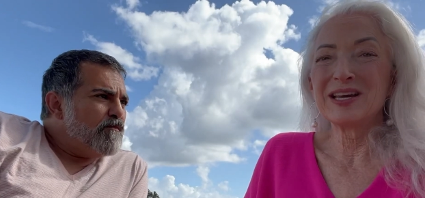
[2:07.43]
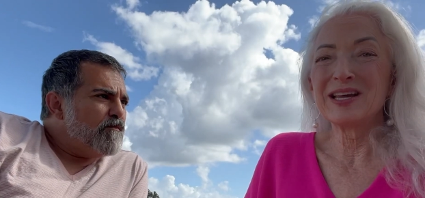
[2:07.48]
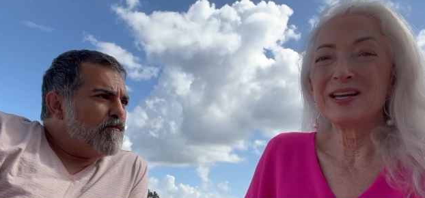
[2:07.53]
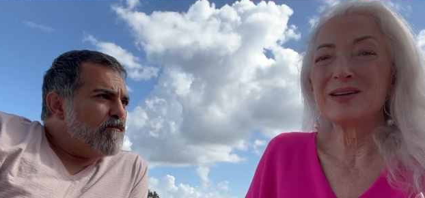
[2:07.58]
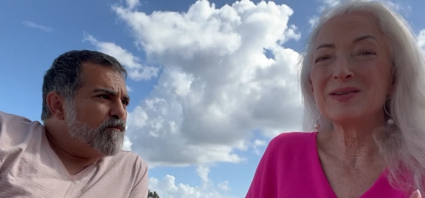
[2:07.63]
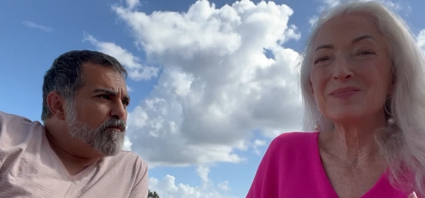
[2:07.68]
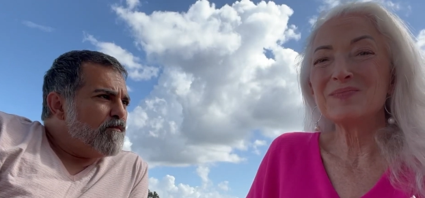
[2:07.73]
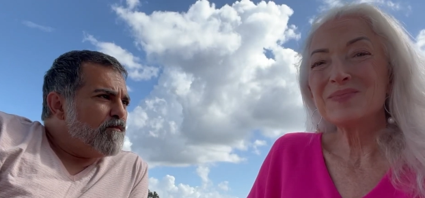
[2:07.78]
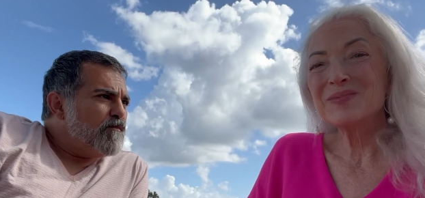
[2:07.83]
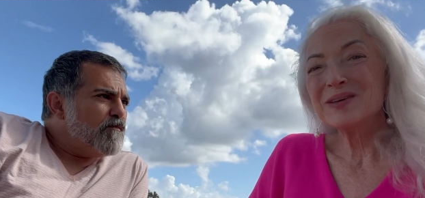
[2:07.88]

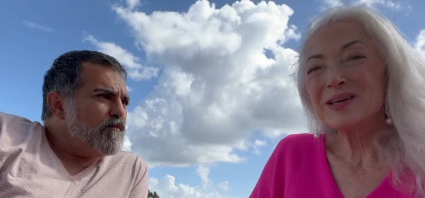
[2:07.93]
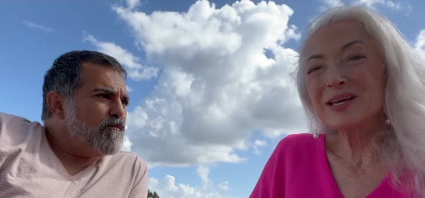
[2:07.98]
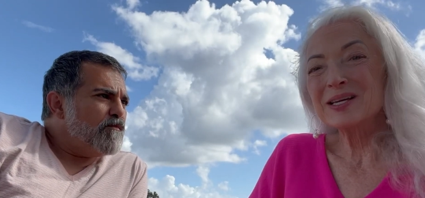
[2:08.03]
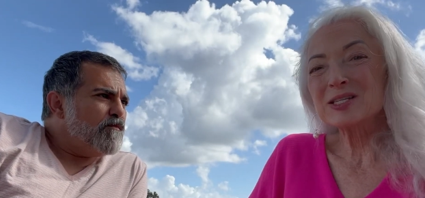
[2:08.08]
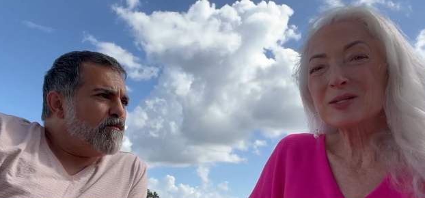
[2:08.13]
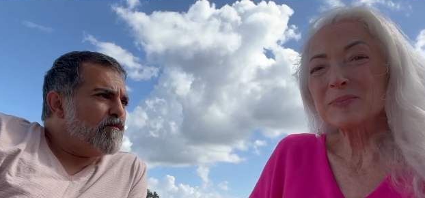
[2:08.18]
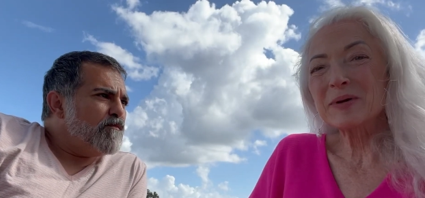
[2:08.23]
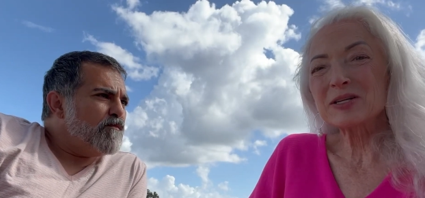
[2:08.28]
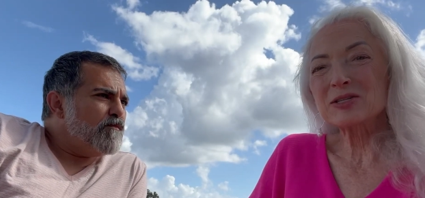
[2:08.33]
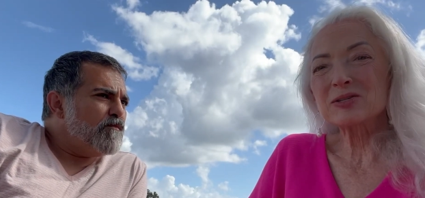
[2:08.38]
Speaker 1: And
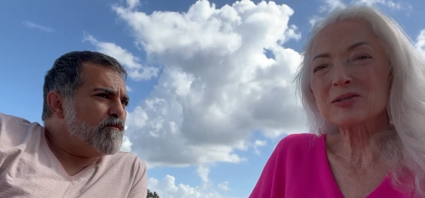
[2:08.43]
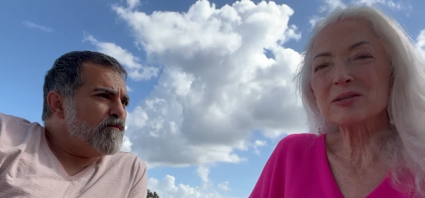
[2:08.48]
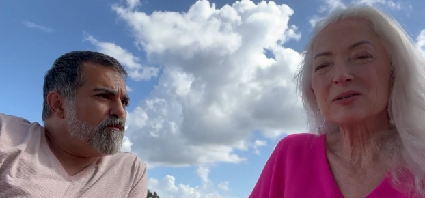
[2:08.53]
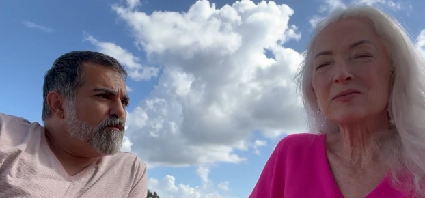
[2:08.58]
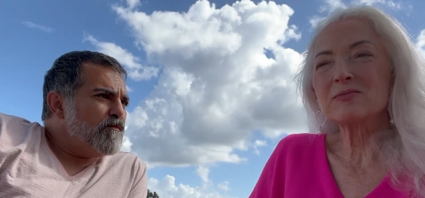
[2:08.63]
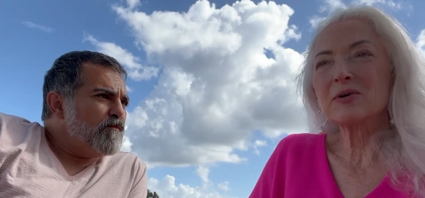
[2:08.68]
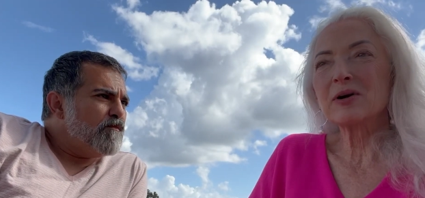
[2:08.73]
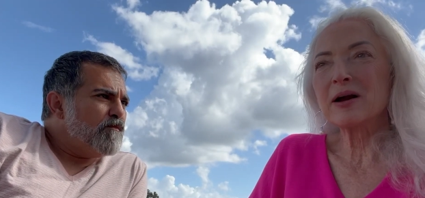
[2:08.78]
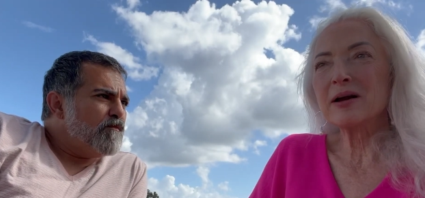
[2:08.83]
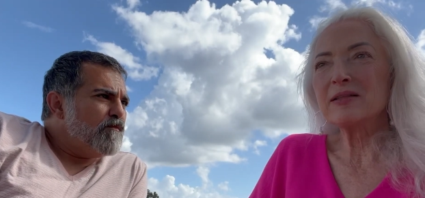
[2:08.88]
especially
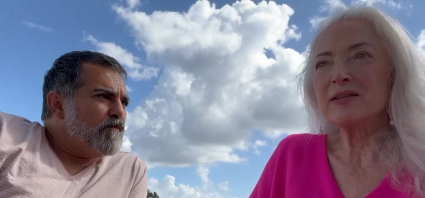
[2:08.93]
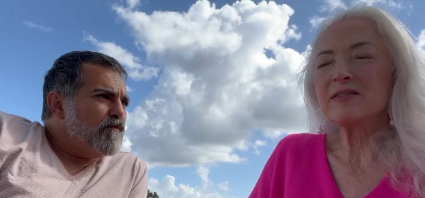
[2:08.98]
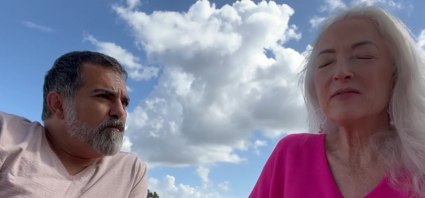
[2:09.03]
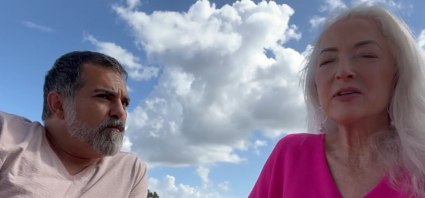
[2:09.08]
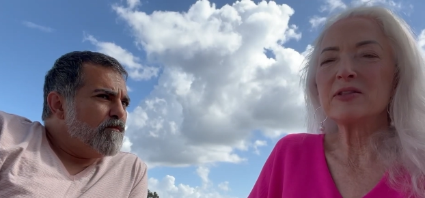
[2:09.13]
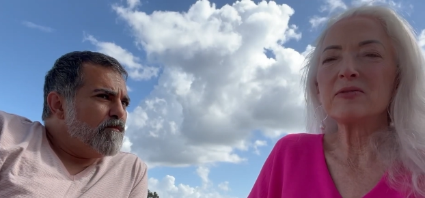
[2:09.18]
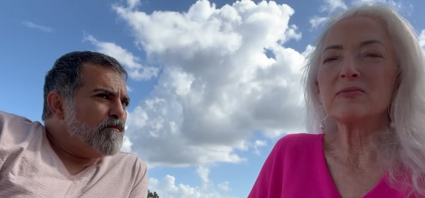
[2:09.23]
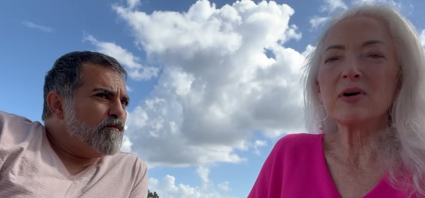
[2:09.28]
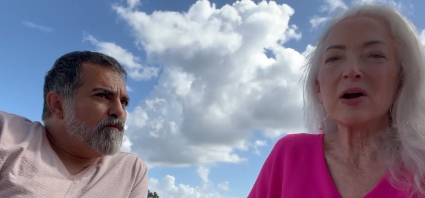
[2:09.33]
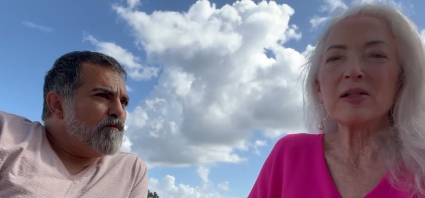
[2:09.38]
where I live in
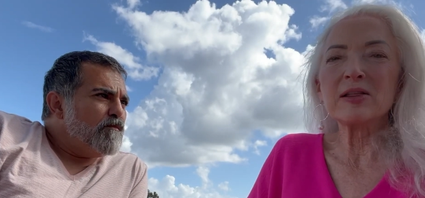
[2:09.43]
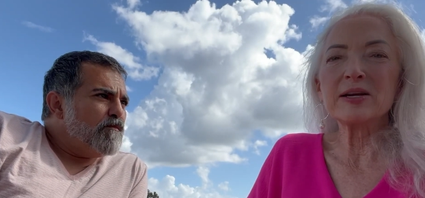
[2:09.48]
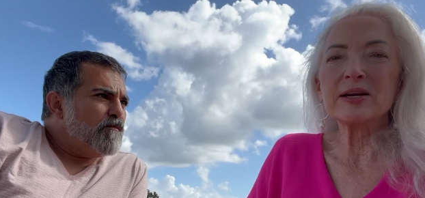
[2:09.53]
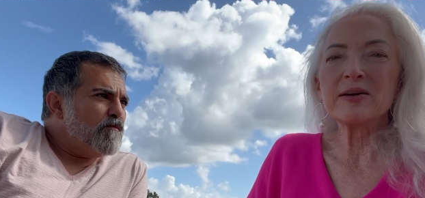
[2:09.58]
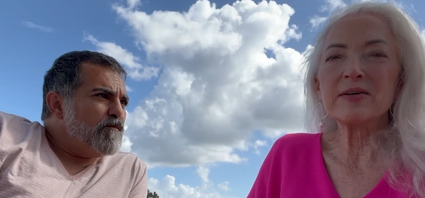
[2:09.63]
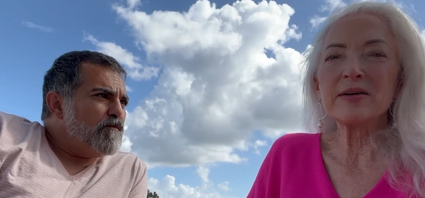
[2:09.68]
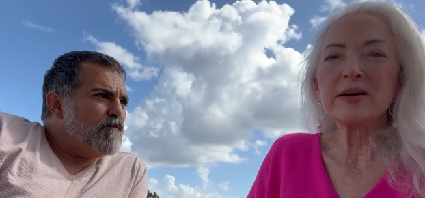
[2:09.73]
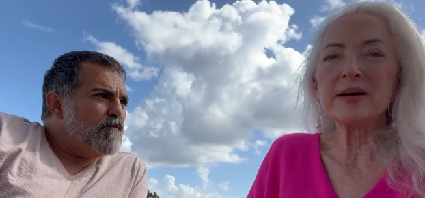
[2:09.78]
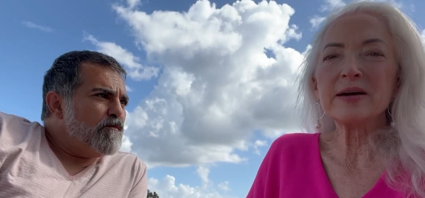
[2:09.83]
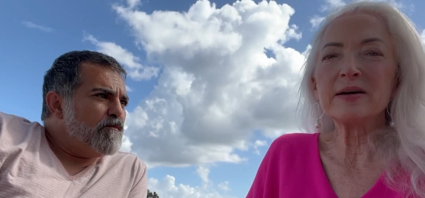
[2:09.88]
the Raleigh
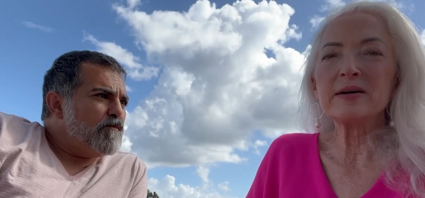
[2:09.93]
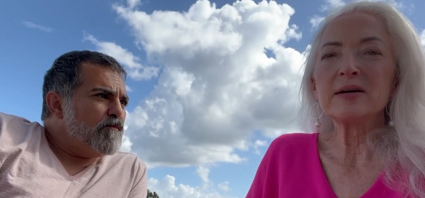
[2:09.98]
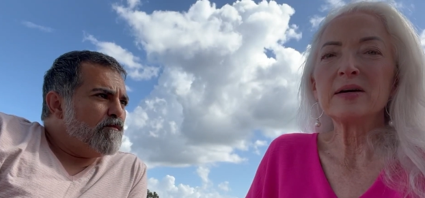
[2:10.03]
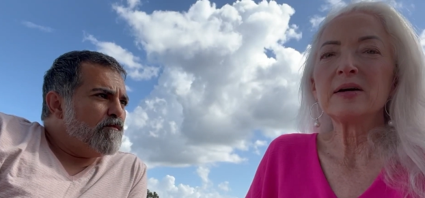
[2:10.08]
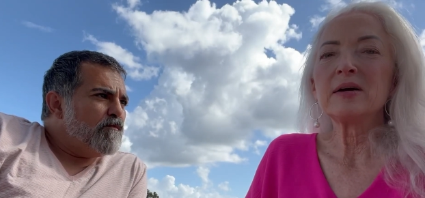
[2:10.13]
area,